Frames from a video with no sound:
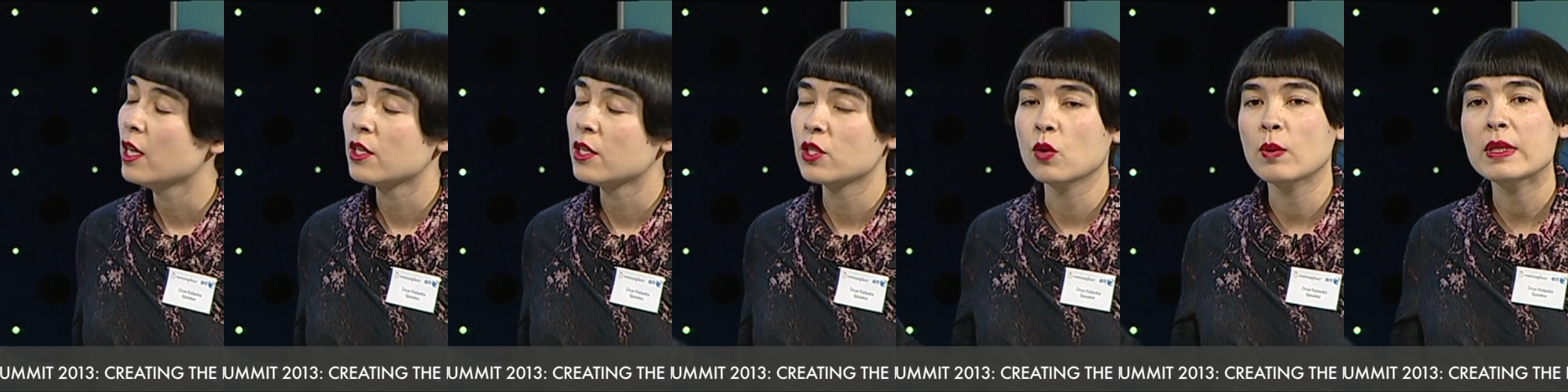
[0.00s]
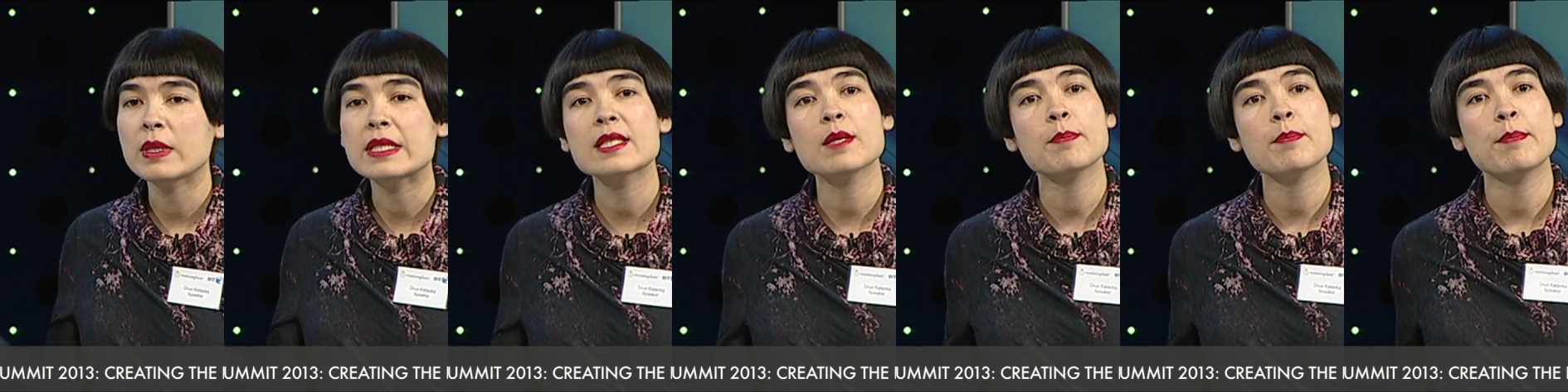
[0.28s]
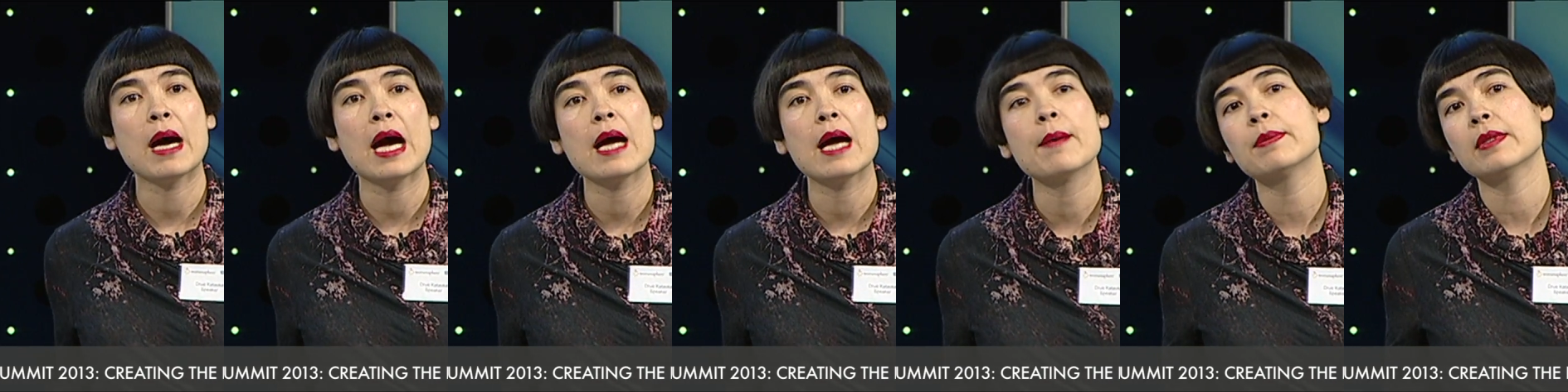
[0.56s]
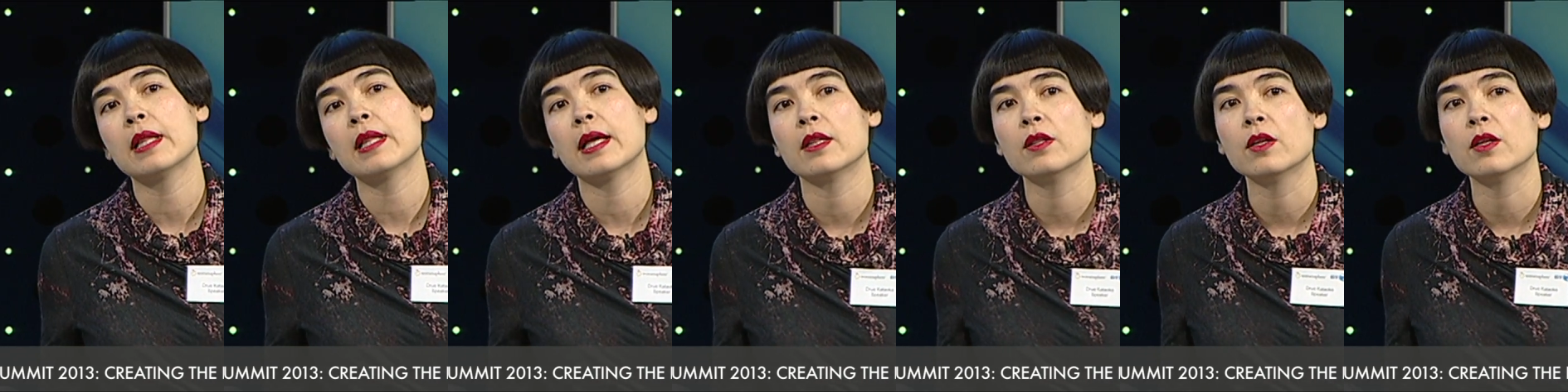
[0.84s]
So what's the
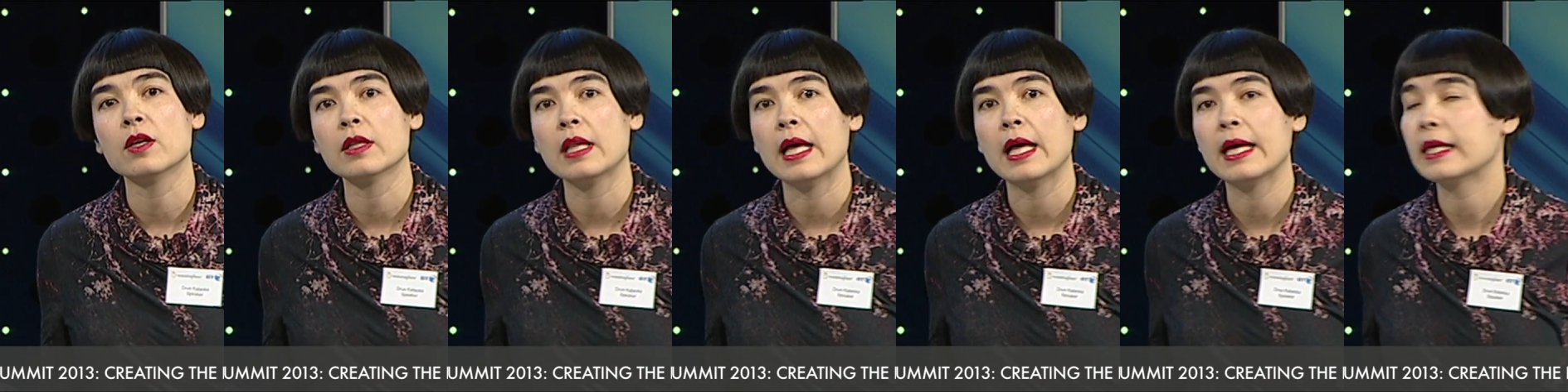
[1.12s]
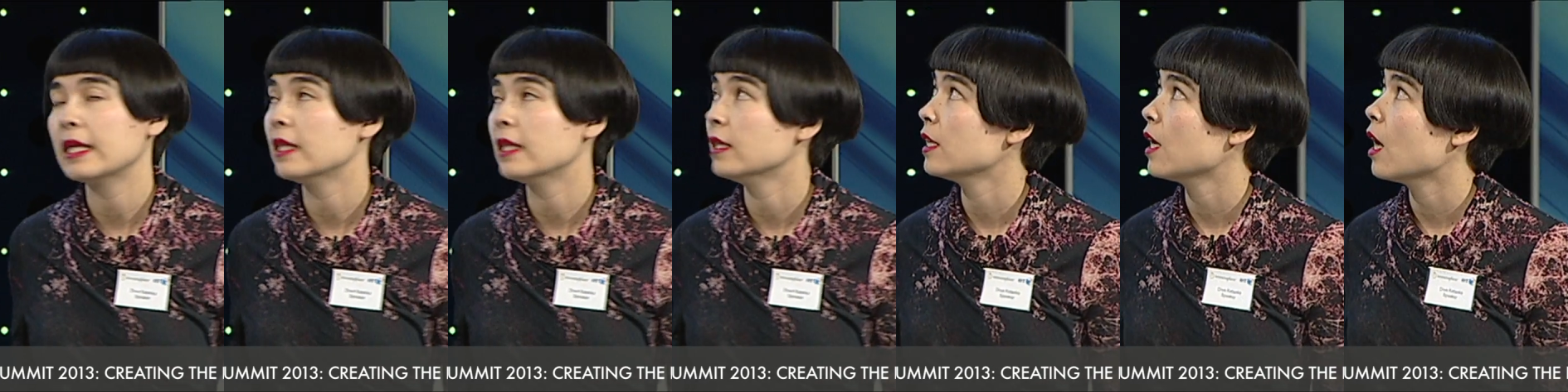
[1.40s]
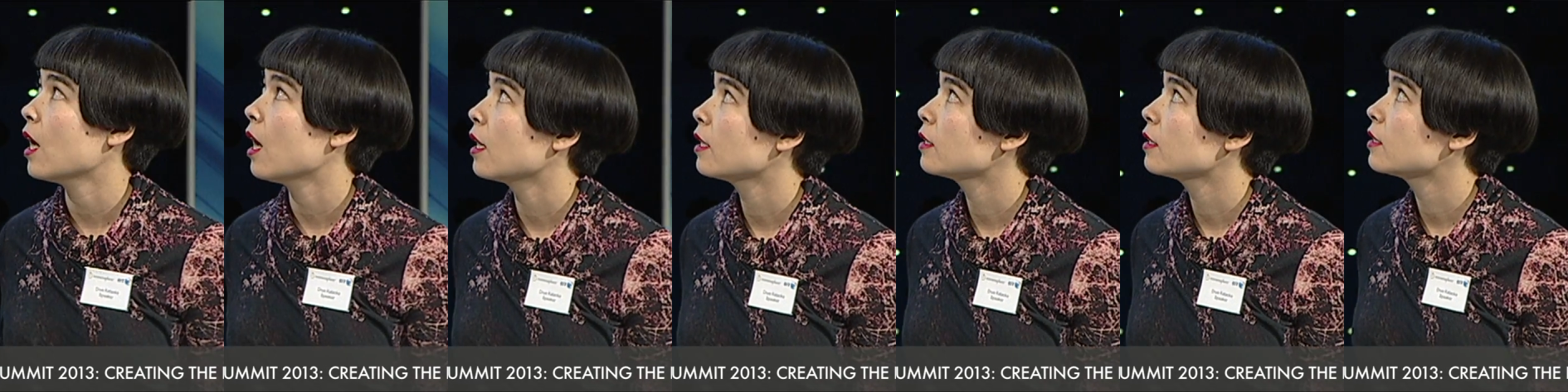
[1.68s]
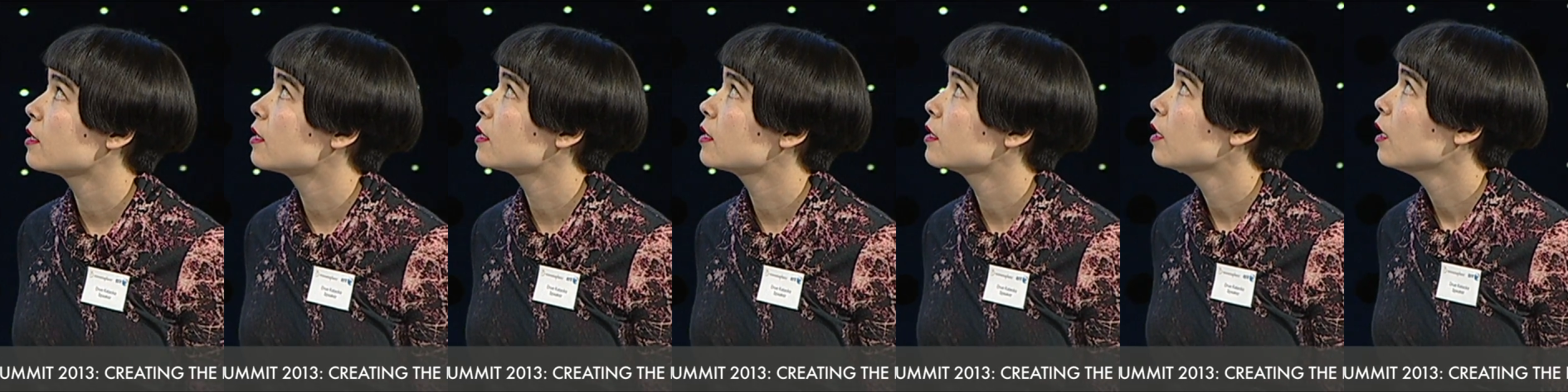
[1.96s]
pipeline look like in the
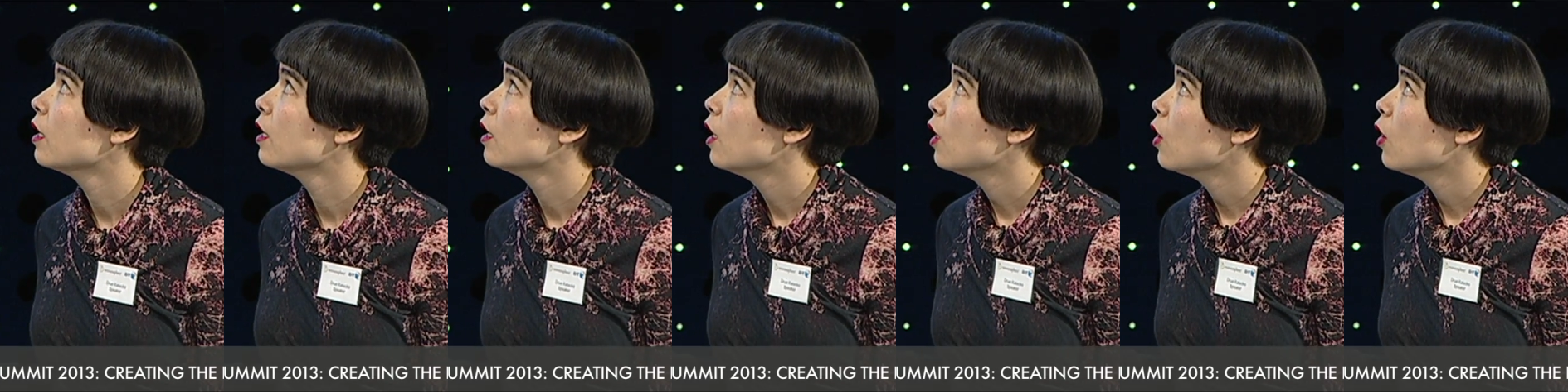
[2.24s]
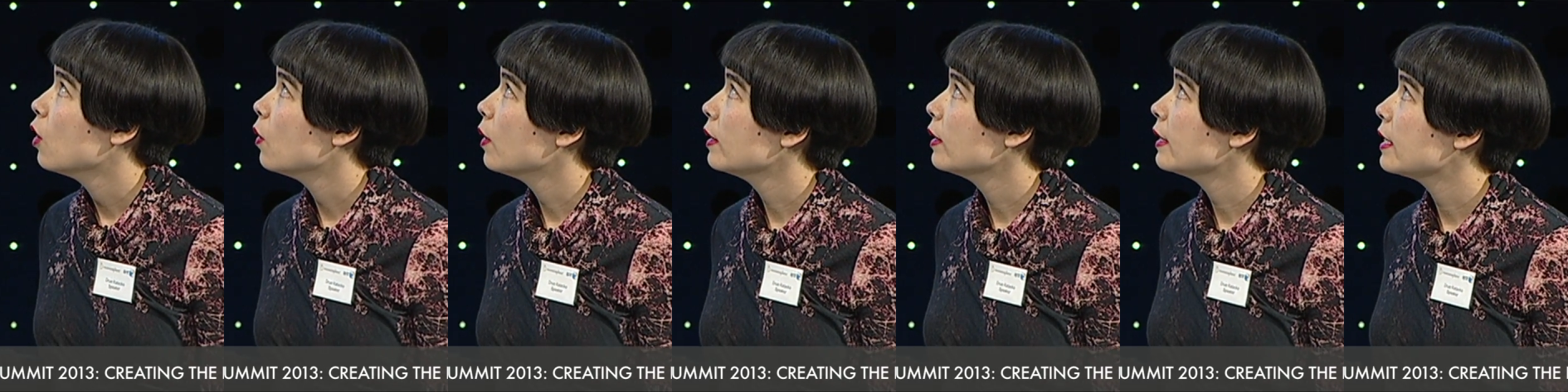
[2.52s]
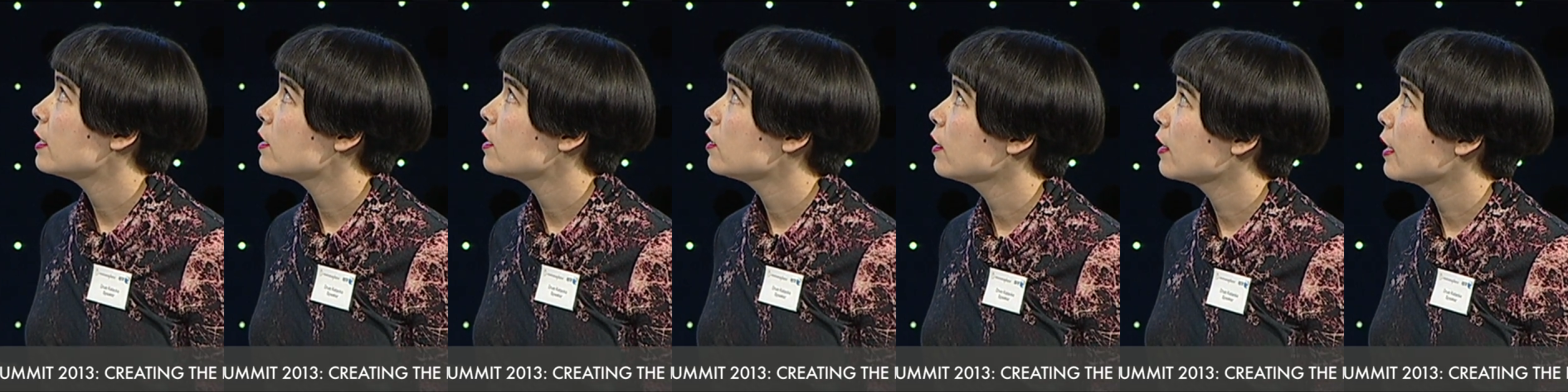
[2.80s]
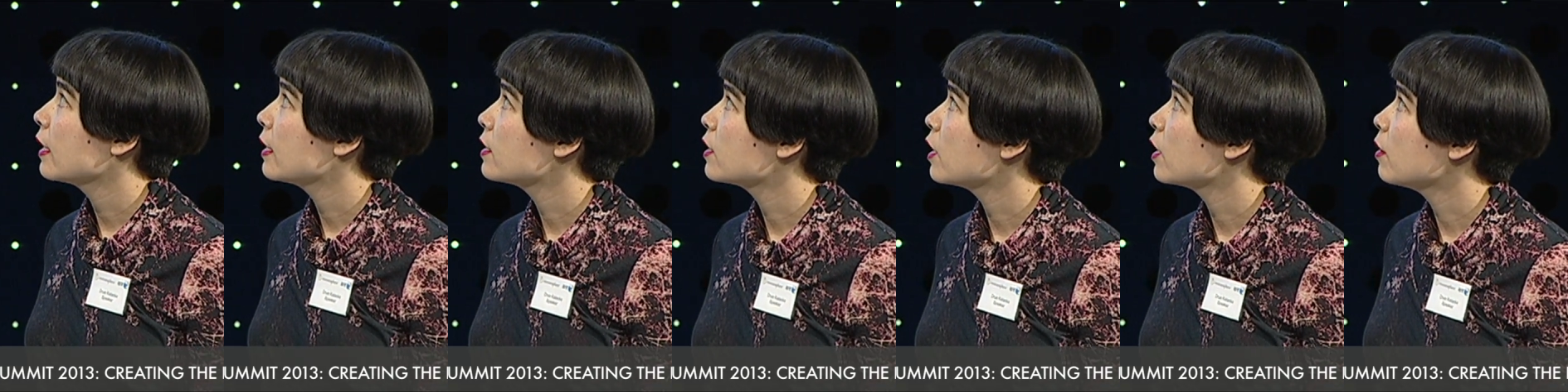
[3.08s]
arts? Well, let's
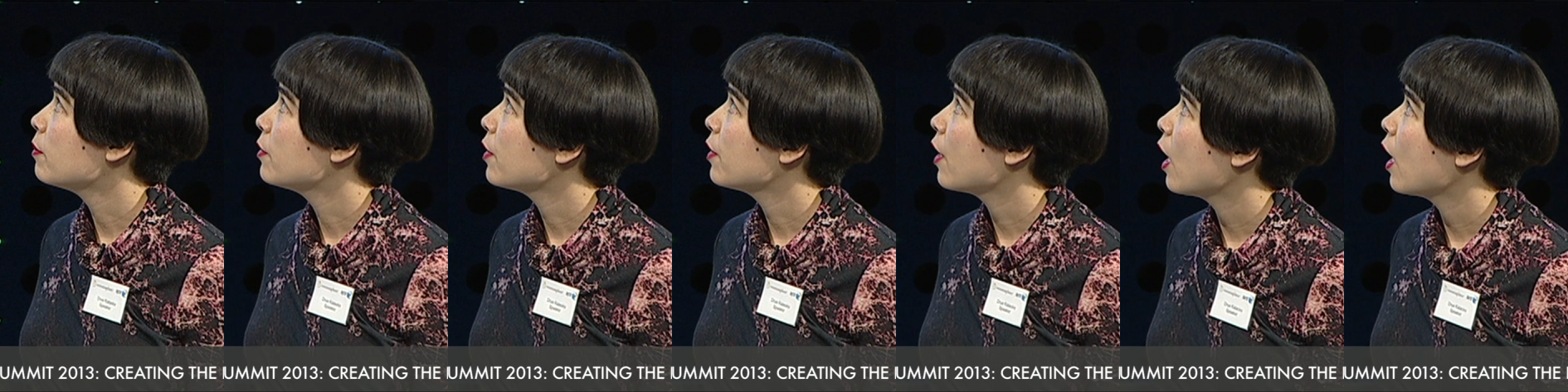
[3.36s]
look at some